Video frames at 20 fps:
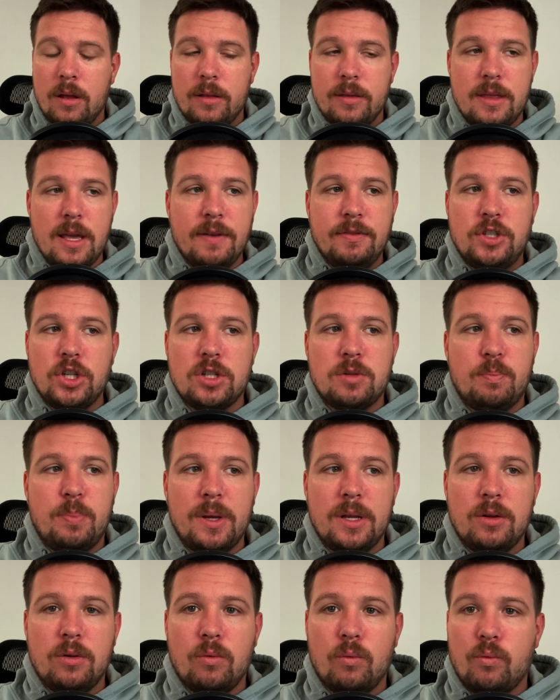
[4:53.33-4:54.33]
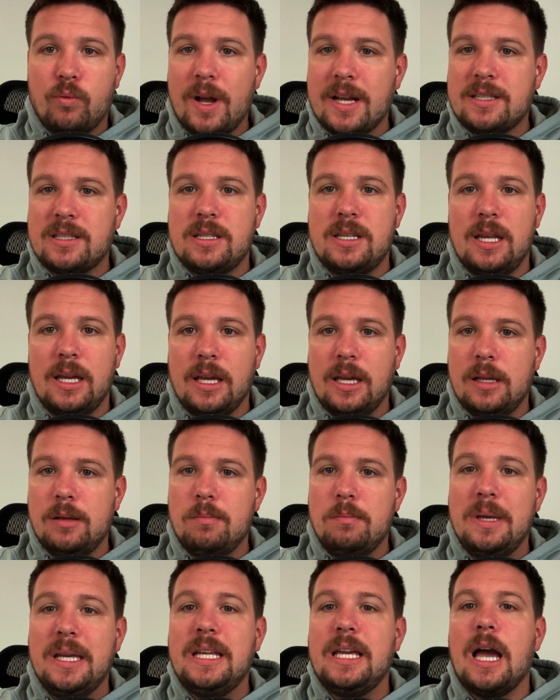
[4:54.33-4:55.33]
They've just been resting
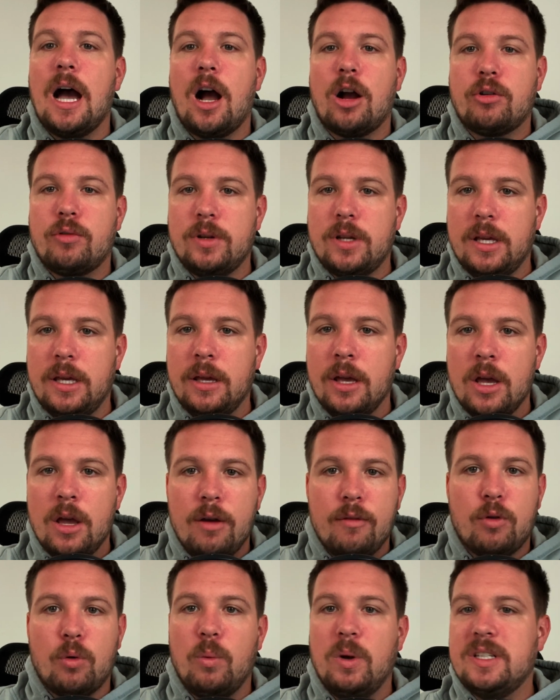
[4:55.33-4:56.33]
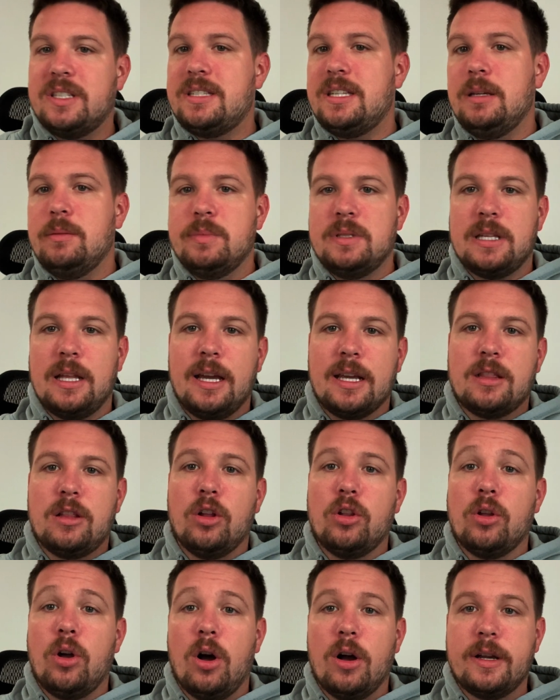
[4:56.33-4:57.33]
in mediocrity for what seems like the
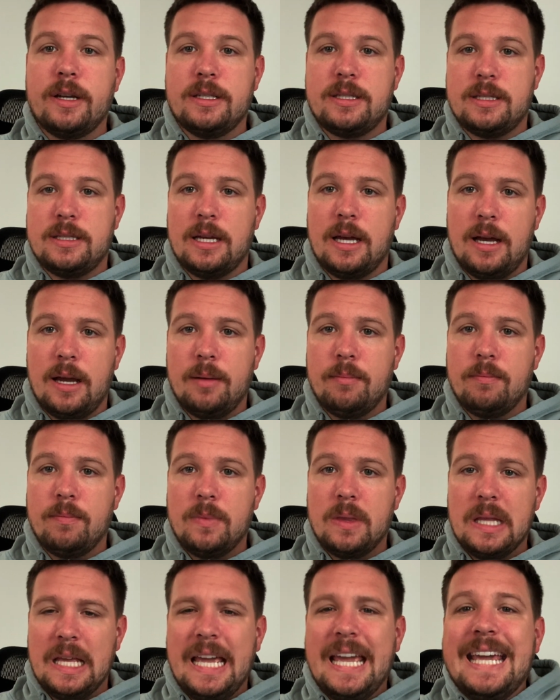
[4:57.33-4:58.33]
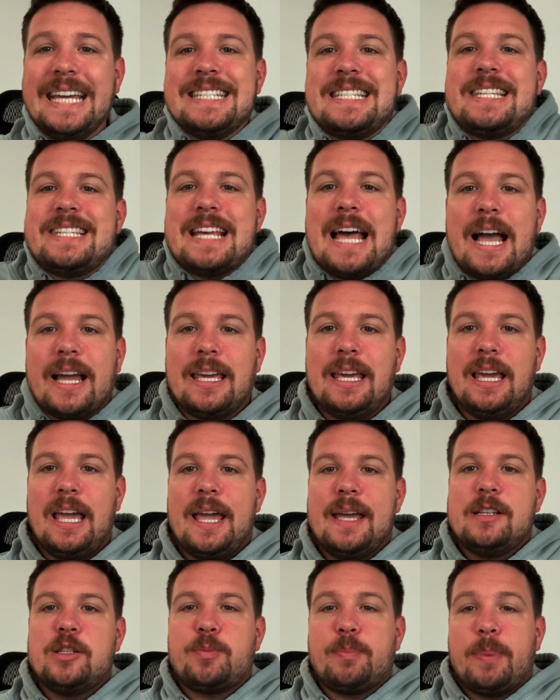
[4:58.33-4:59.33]
longest time. Is sacking Ange